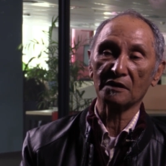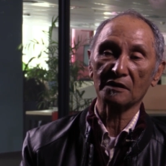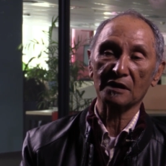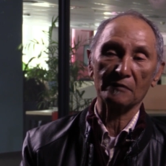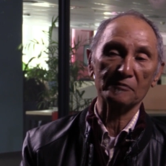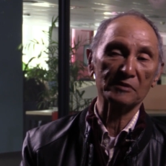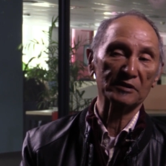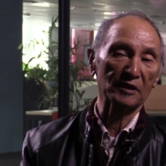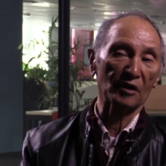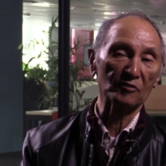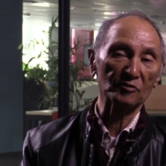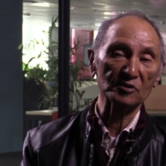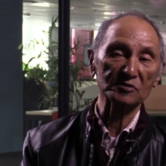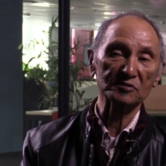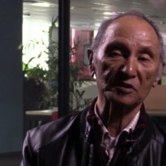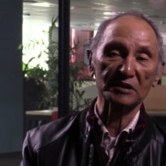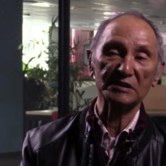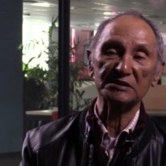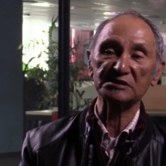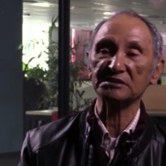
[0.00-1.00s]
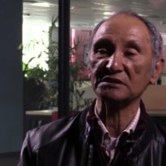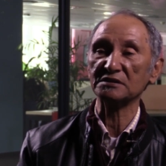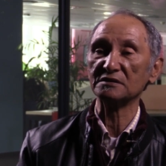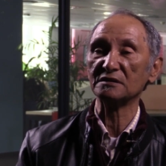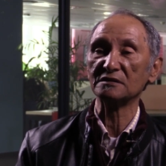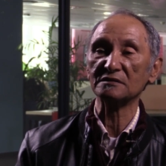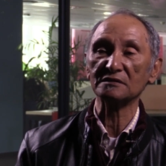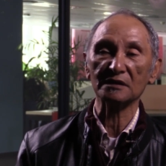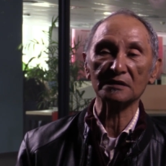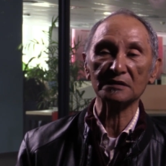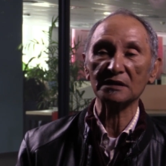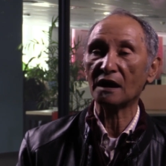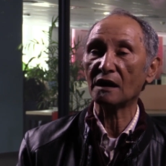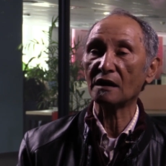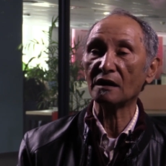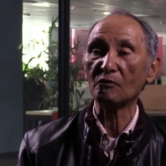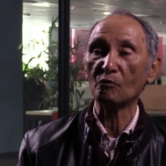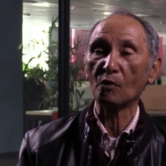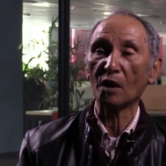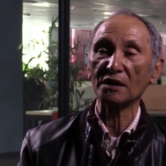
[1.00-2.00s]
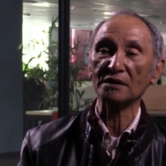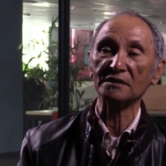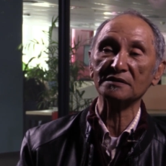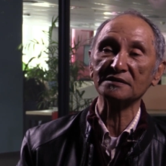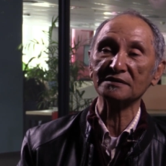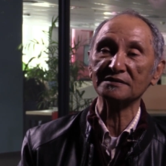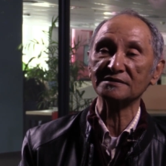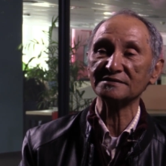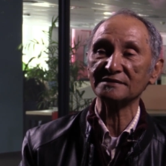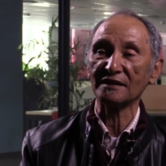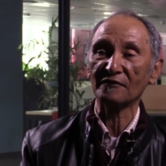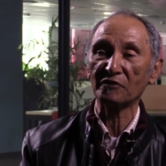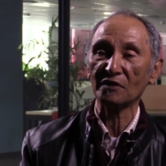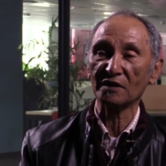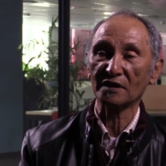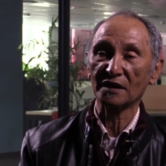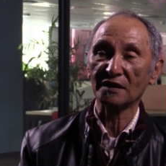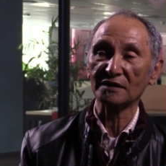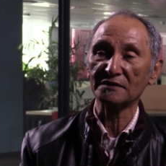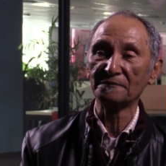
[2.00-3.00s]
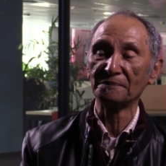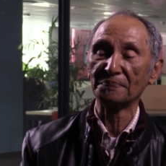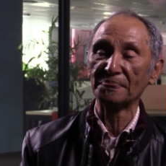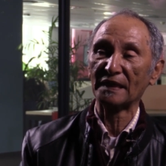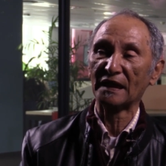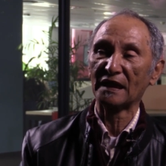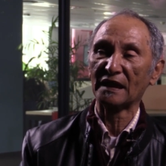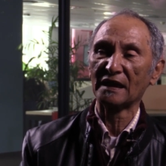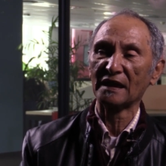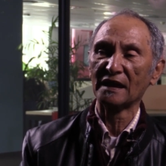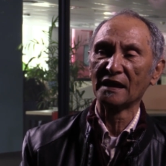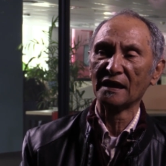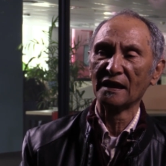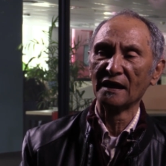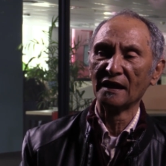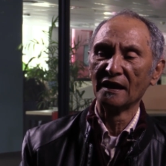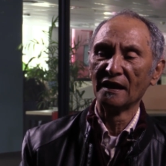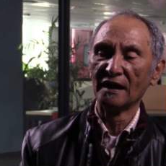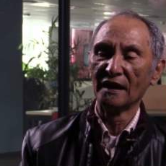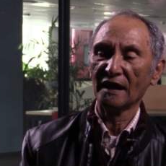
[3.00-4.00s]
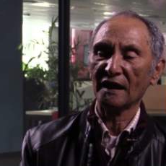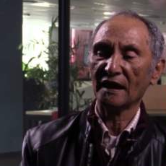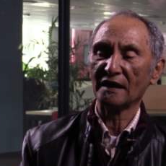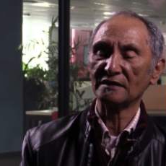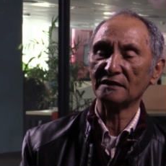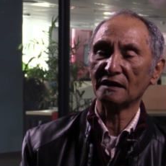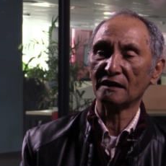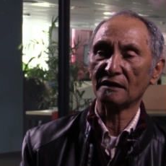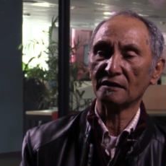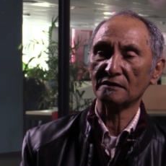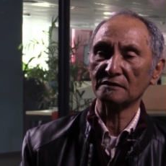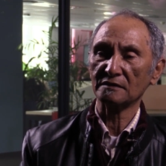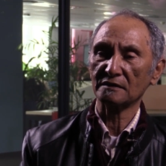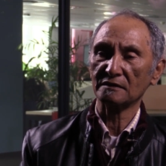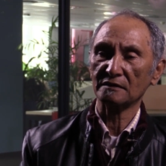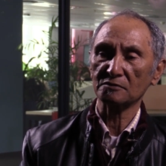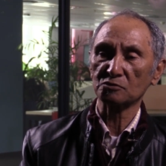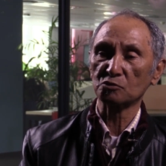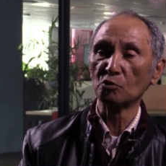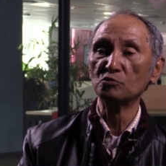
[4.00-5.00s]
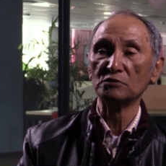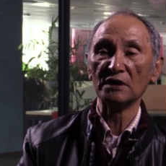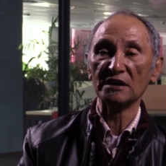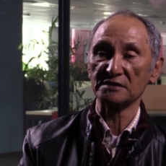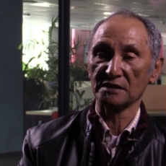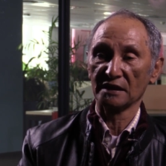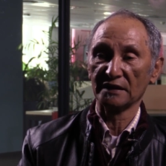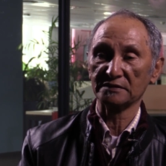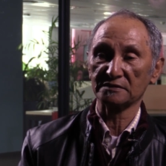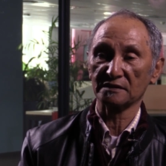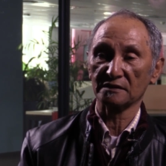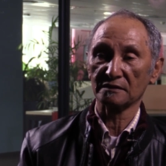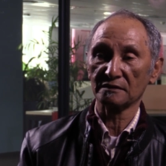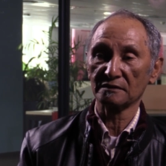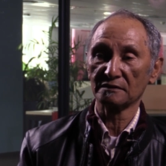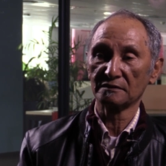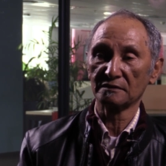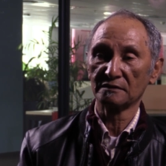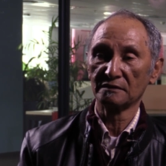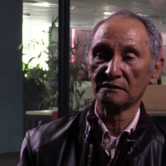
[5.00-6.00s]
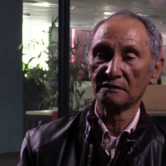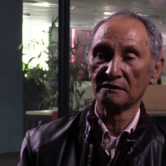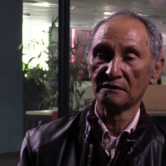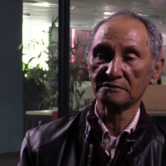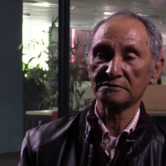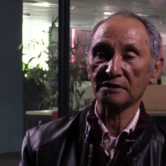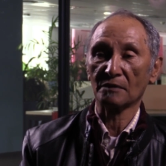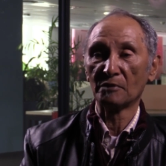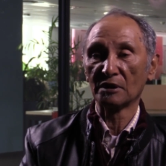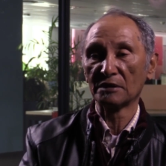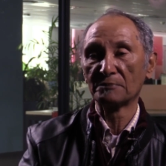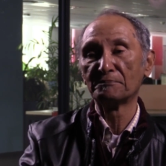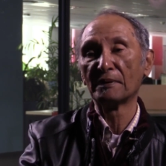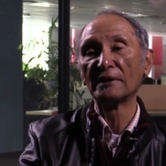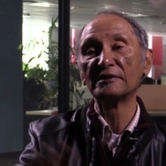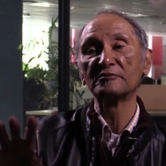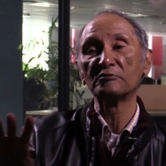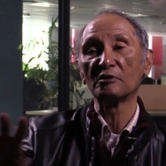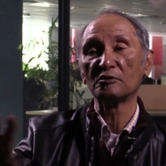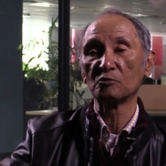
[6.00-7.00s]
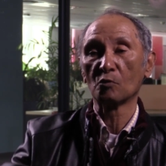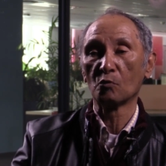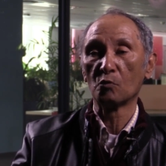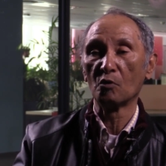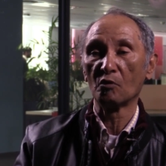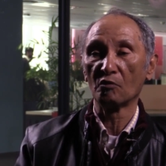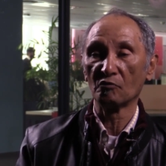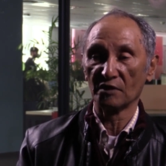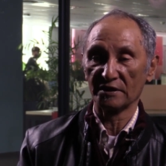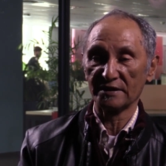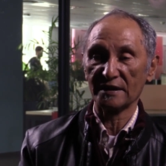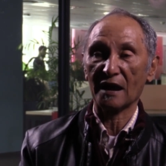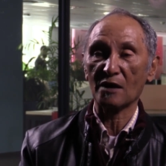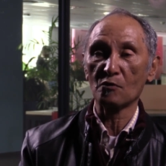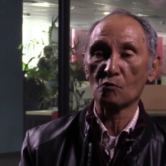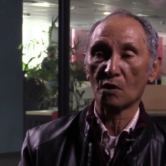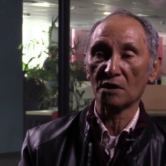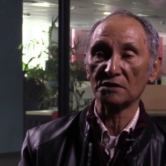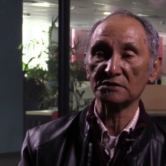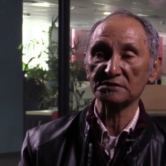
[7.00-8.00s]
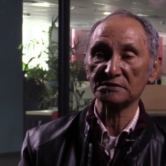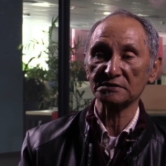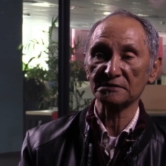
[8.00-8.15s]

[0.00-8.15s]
coming down the street, singing the young ones and stuff like that. And 2 days later, somebody painted on the wall the young ones.